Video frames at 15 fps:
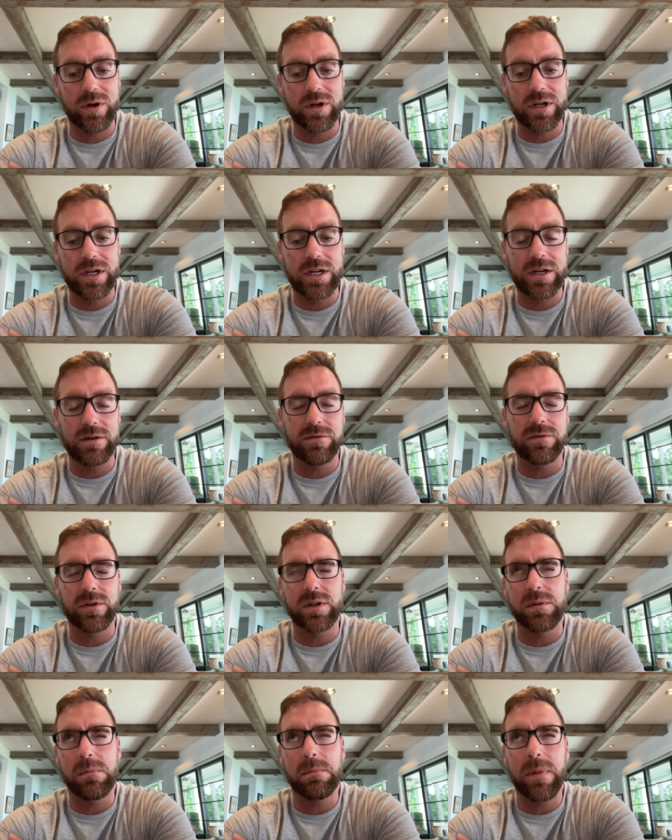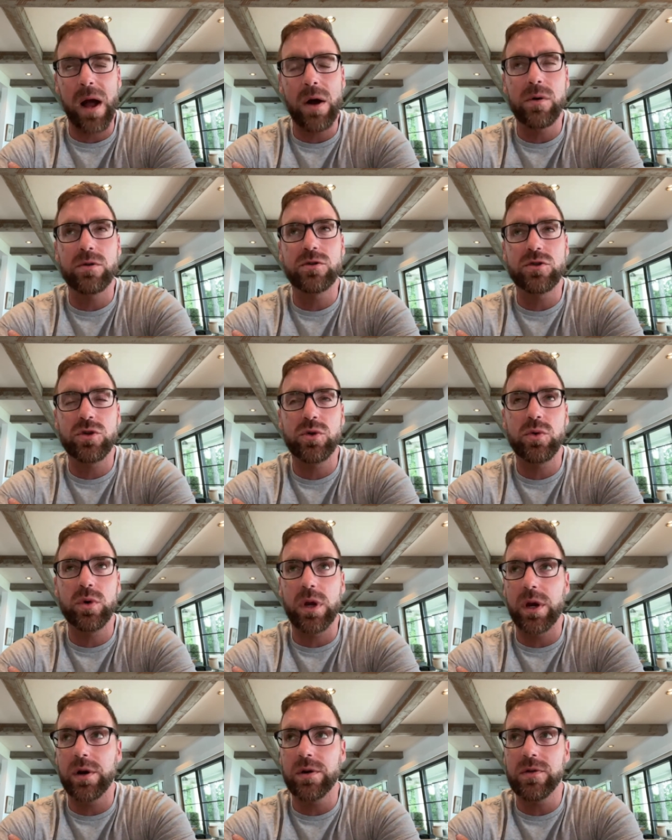for about 2
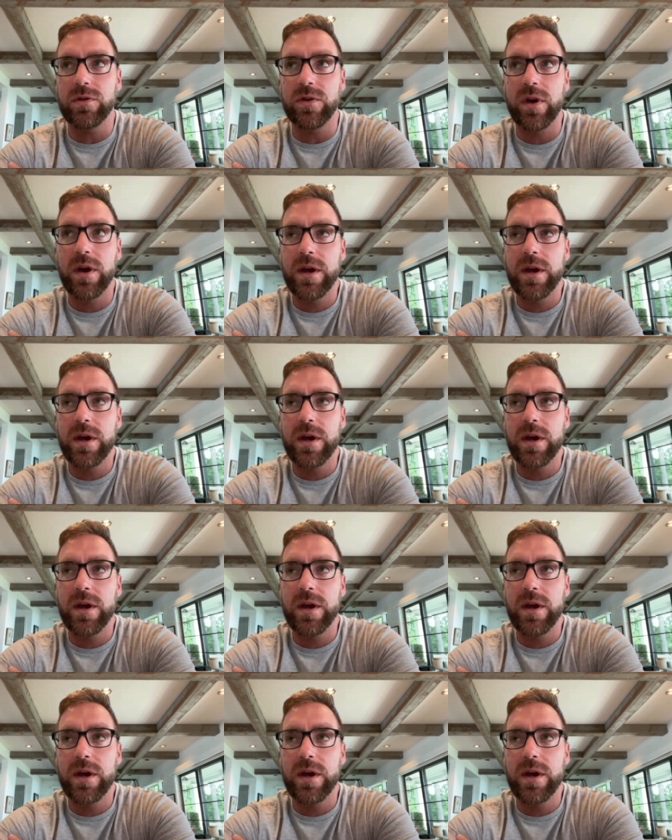years.